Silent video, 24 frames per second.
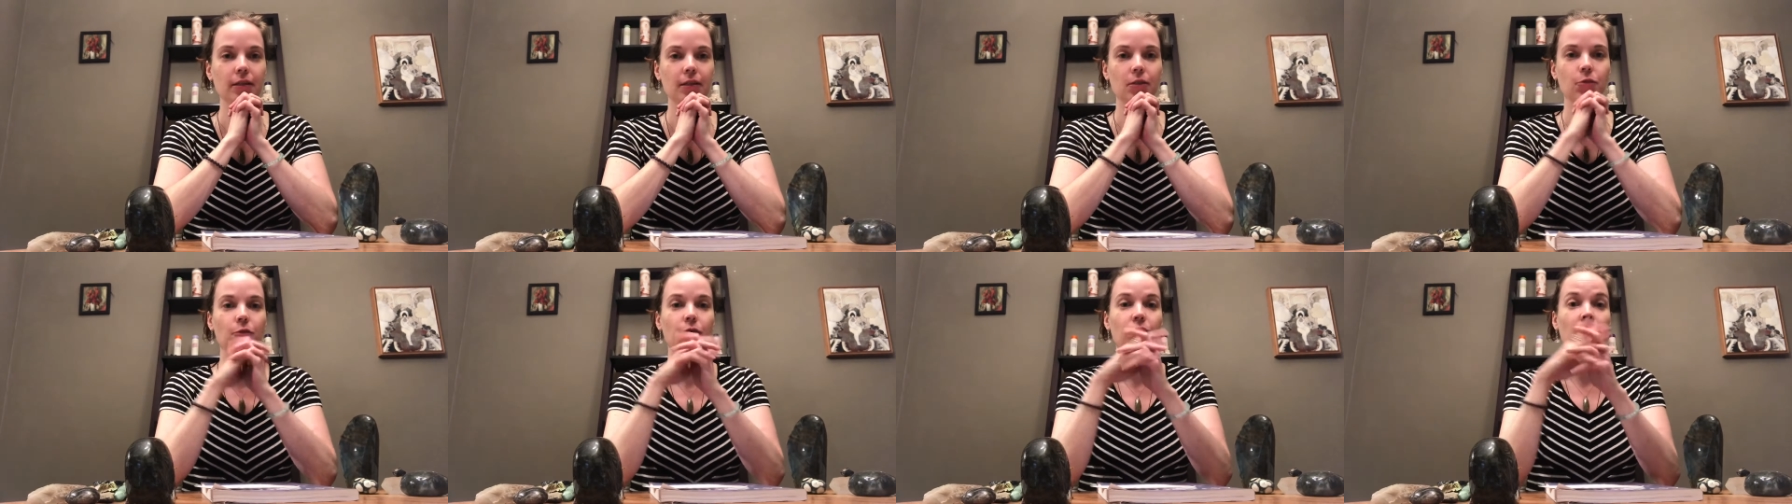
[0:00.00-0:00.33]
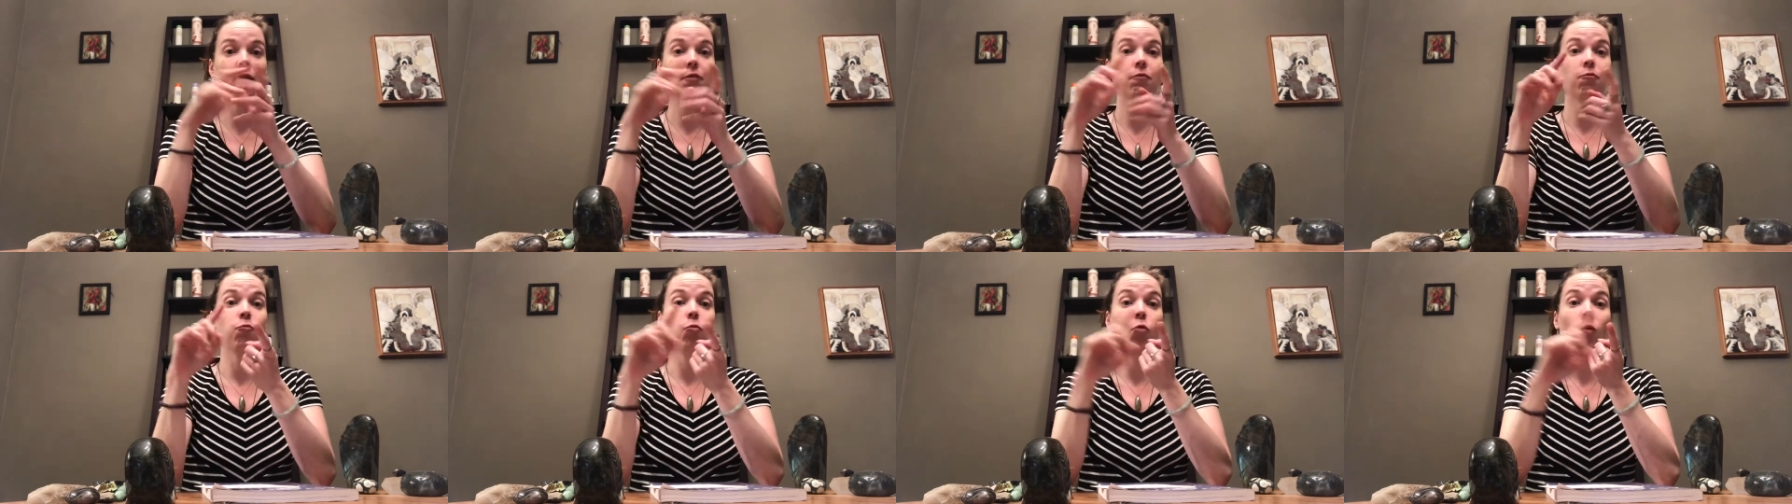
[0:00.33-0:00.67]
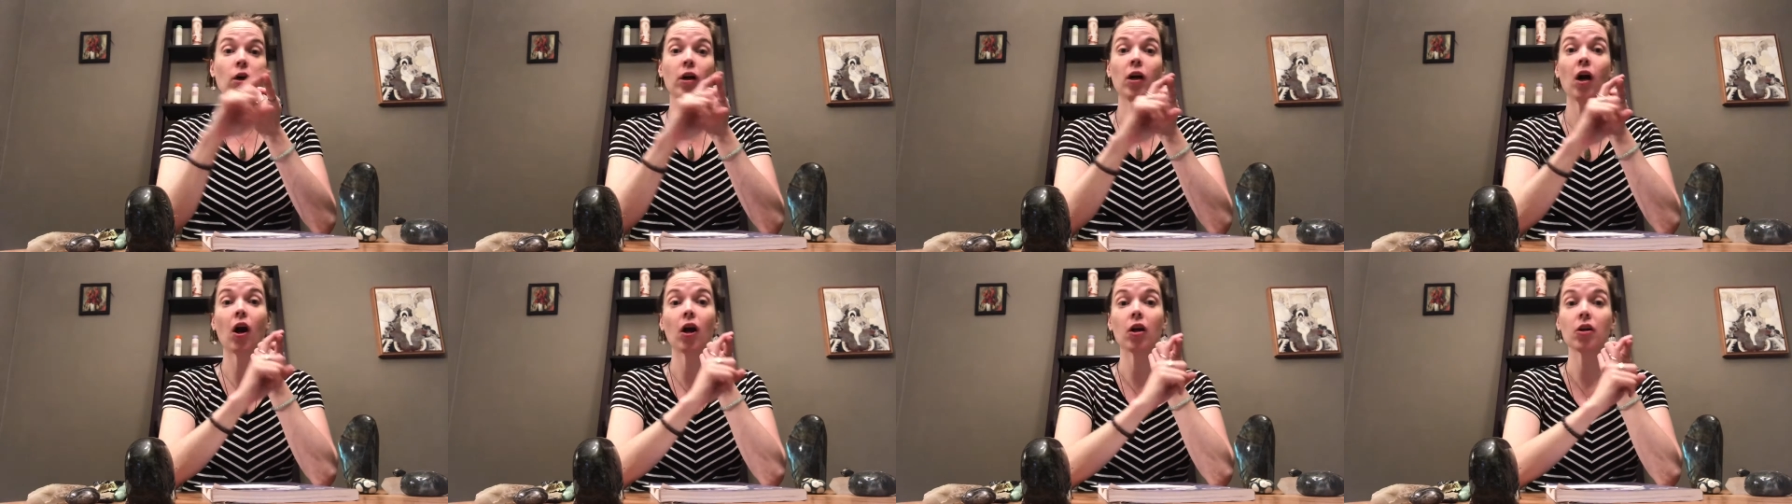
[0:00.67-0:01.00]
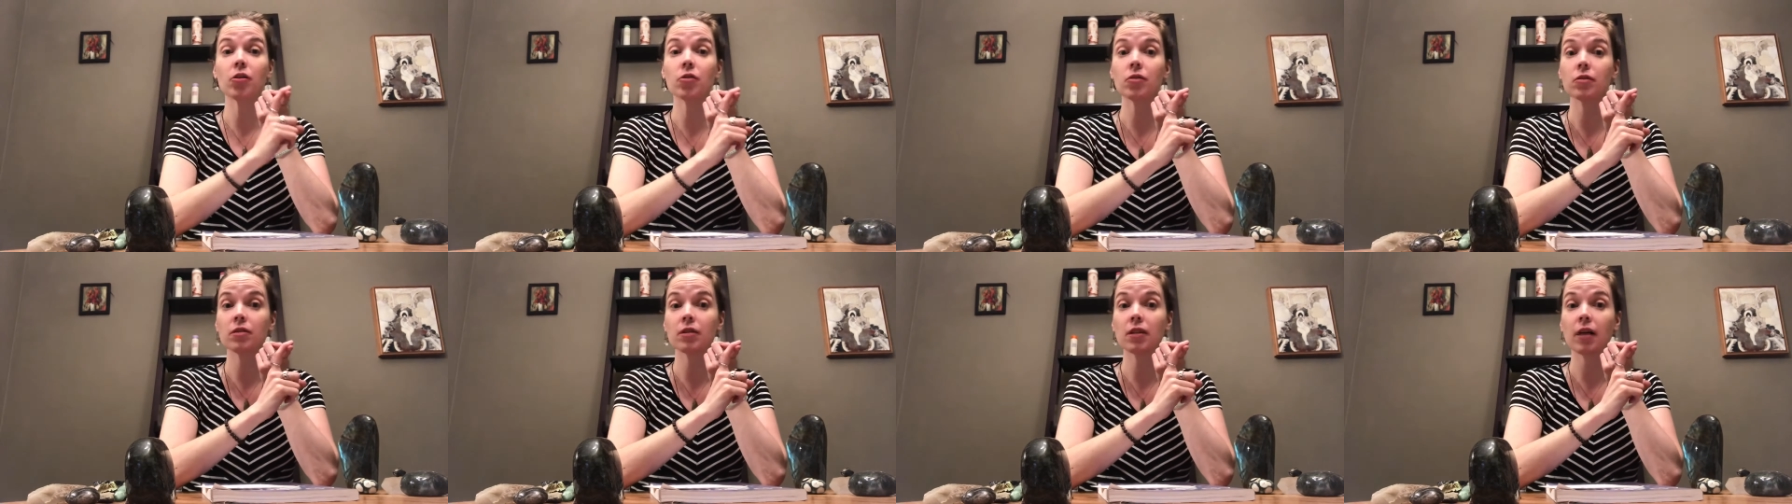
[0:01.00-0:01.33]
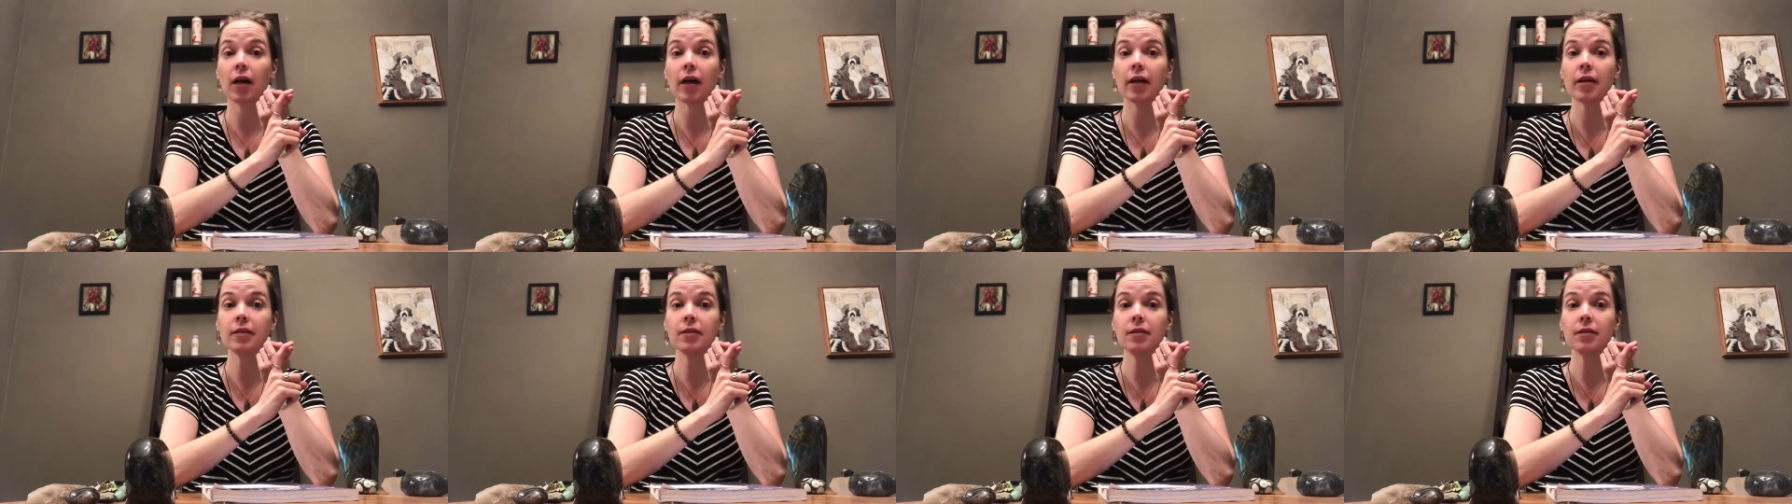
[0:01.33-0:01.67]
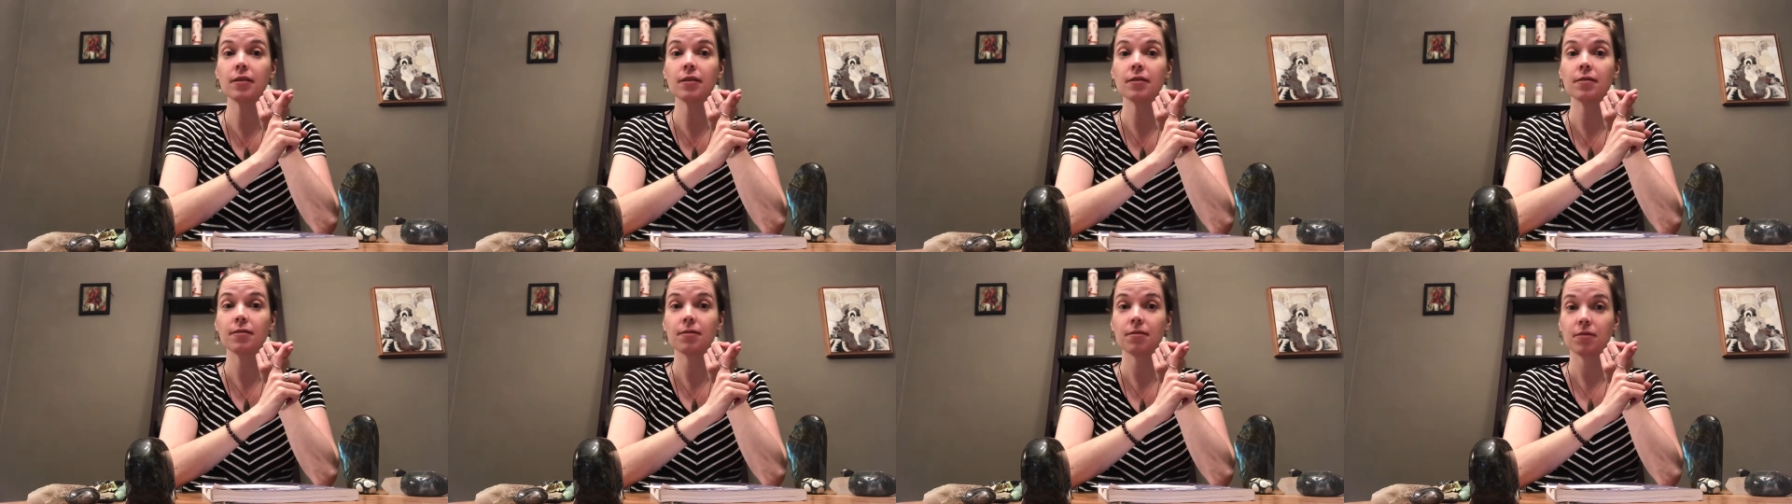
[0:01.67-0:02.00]
So we've got 4 cardinal
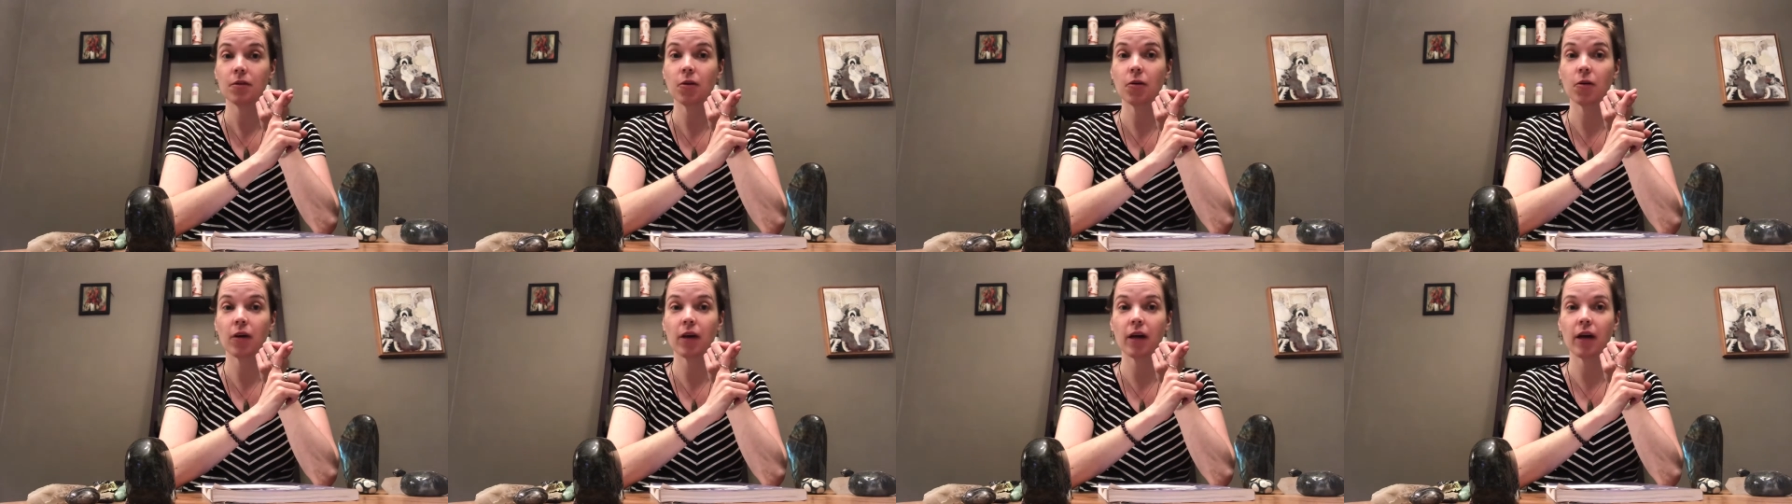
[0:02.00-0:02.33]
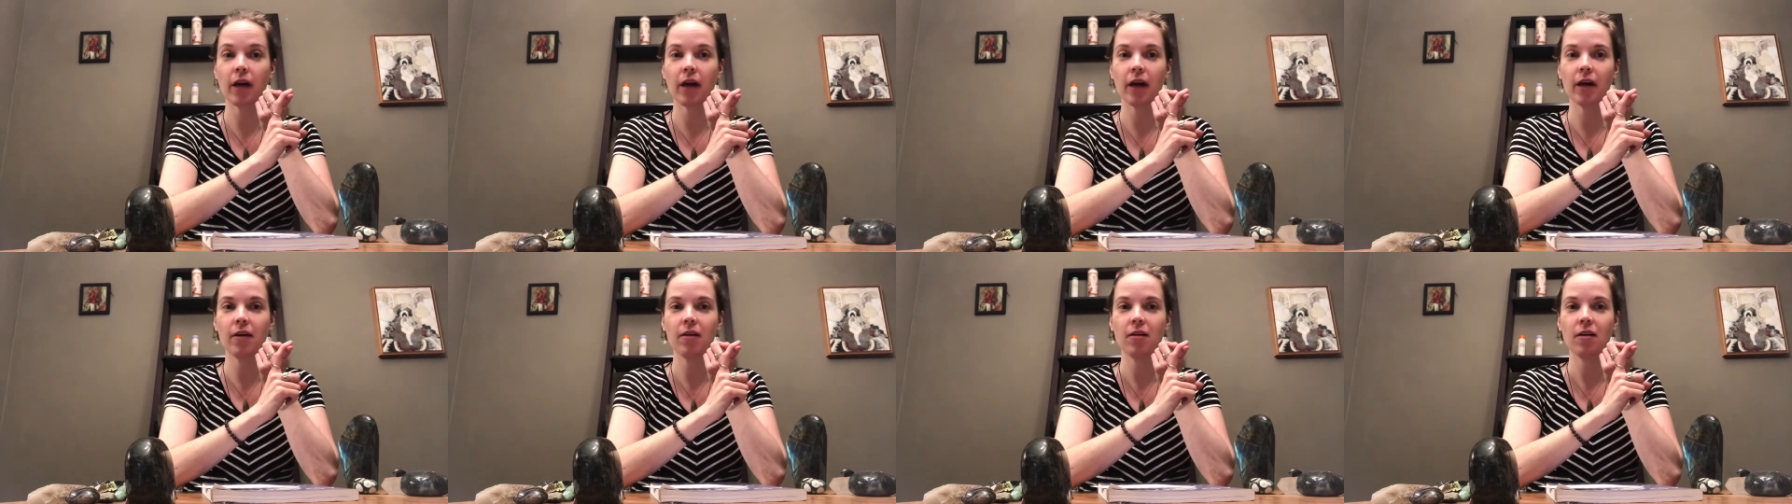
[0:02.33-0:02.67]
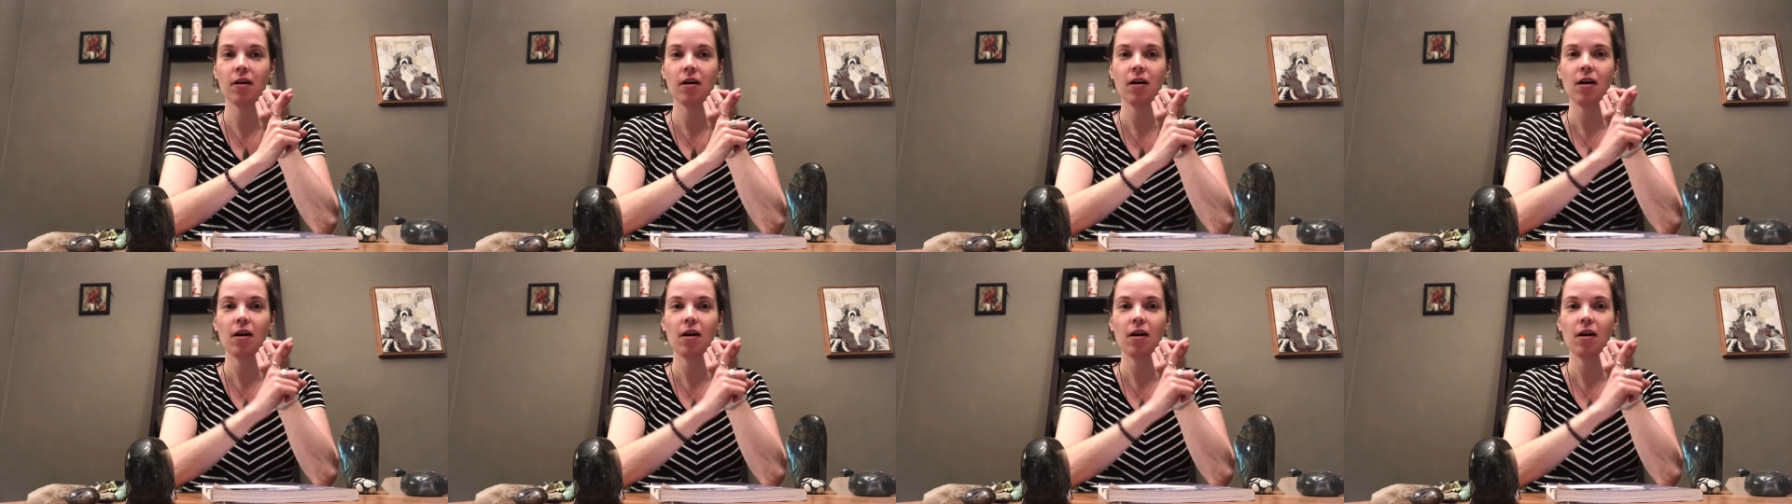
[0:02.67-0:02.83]
signs, okay?